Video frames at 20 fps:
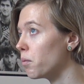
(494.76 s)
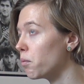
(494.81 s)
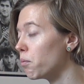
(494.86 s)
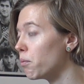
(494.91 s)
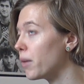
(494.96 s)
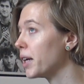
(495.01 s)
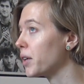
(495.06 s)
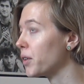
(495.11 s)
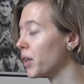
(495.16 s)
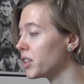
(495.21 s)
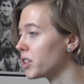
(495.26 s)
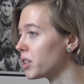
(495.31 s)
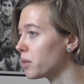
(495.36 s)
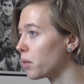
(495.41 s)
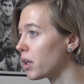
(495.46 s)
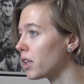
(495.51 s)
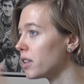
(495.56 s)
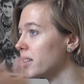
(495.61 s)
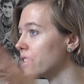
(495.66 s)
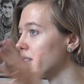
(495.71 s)
migration
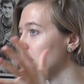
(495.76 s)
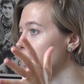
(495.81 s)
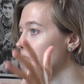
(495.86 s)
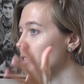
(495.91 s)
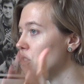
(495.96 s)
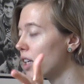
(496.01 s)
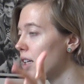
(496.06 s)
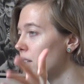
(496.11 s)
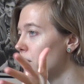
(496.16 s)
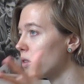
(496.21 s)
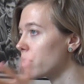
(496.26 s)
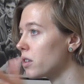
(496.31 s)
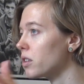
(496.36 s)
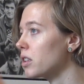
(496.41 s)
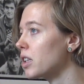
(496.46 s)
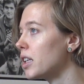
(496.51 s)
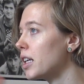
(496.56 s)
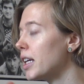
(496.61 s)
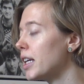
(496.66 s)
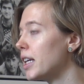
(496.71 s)
policy in
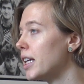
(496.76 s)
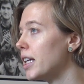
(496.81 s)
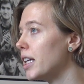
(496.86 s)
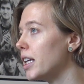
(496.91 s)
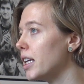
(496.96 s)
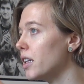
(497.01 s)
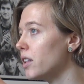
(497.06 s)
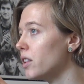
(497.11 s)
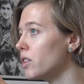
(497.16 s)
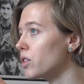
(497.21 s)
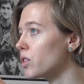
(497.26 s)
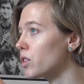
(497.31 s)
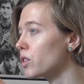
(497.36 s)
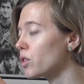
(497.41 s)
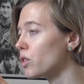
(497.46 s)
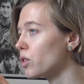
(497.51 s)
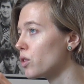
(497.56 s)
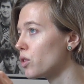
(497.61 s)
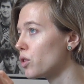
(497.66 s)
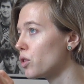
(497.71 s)
general
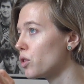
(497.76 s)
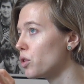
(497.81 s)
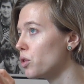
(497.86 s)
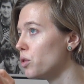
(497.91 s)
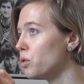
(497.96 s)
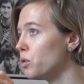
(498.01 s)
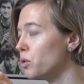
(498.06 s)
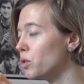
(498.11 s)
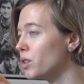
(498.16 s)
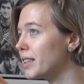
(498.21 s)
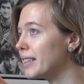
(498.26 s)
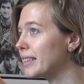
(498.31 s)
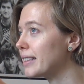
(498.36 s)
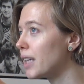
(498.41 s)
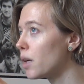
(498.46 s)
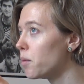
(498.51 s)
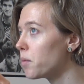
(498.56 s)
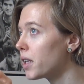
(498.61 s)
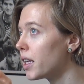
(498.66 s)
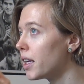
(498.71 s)
is to
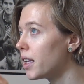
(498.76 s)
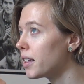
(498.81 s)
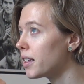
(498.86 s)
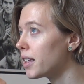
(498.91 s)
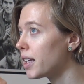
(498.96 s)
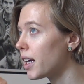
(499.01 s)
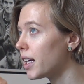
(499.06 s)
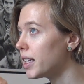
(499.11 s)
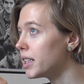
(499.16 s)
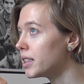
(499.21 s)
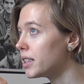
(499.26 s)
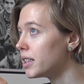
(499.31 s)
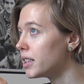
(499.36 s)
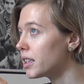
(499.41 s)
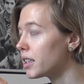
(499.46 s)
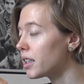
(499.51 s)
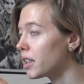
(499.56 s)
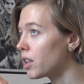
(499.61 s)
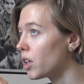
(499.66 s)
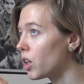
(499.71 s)
disseminate the
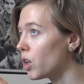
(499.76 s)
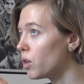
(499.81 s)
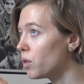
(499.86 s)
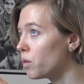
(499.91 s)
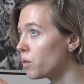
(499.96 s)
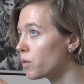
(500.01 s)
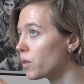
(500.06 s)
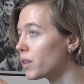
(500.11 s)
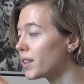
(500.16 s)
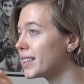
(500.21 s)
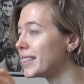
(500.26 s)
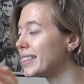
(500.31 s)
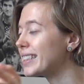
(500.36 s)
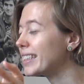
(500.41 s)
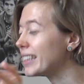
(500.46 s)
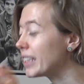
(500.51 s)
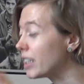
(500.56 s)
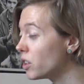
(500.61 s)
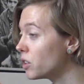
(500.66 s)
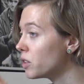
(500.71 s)
idea of
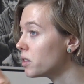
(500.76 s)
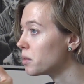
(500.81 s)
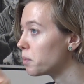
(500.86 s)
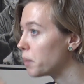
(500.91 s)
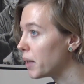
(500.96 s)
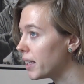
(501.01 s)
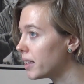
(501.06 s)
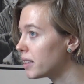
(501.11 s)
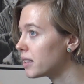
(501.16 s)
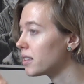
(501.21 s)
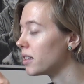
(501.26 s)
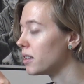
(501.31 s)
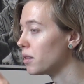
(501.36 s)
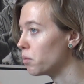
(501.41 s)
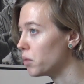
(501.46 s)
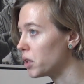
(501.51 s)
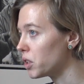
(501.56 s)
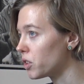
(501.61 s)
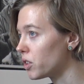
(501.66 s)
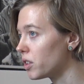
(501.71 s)
skills-based
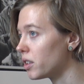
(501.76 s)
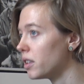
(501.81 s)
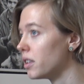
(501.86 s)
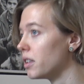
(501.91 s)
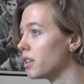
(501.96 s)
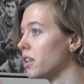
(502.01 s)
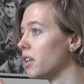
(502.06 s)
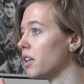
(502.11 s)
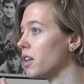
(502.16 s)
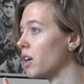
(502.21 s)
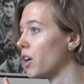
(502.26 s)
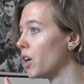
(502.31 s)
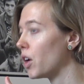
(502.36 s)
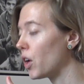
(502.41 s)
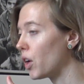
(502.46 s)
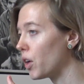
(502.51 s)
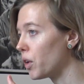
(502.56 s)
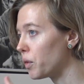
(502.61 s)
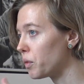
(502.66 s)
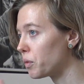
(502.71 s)
admission
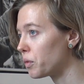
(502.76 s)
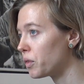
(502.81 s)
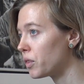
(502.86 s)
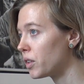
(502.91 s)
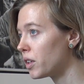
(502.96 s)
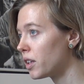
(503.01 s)
of